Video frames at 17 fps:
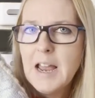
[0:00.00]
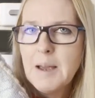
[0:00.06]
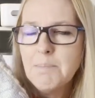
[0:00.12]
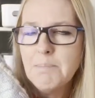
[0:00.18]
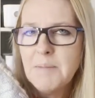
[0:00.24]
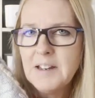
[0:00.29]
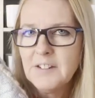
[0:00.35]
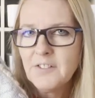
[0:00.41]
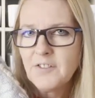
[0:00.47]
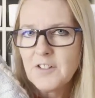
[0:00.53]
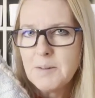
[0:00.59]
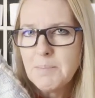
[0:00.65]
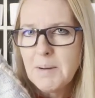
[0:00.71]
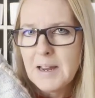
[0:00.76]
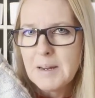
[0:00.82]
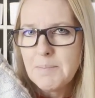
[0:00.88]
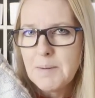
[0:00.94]
mystery
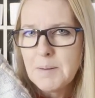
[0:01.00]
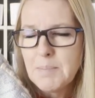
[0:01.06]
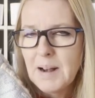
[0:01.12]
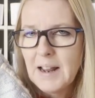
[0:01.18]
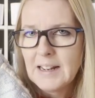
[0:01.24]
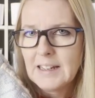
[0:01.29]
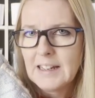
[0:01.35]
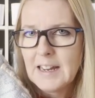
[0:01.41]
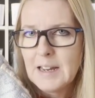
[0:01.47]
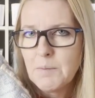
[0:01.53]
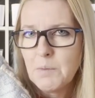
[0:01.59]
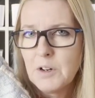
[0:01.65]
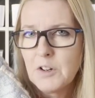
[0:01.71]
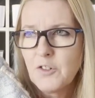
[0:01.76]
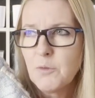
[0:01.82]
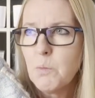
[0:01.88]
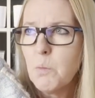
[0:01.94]
baby blanket,
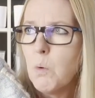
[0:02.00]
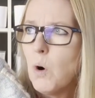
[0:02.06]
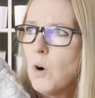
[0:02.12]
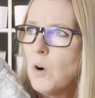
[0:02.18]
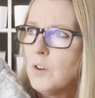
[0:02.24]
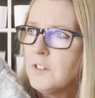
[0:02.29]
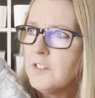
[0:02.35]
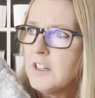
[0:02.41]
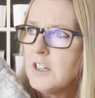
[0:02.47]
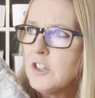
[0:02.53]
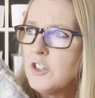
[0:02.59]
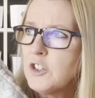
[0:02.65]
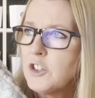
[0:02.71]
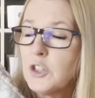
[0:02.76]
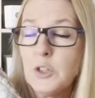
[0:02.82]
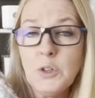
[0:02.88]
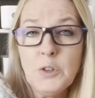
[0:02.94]
which was in
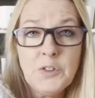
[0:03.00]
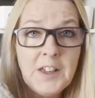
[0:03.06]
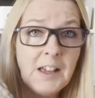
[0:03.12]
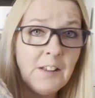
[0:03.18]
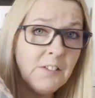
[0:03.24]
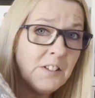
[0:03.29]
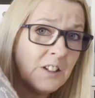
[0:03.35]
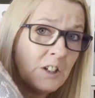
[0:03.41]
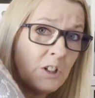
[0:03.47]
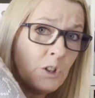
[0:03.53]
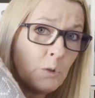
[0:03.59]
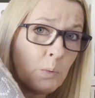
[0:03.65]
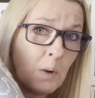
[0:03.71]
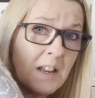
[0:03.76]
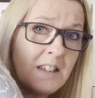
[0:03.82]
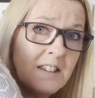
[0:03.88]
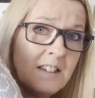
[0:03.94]
two thousand
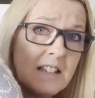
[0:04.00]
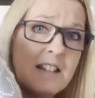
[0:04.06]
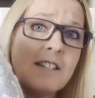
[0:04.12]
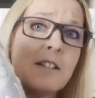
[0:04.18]
twenty.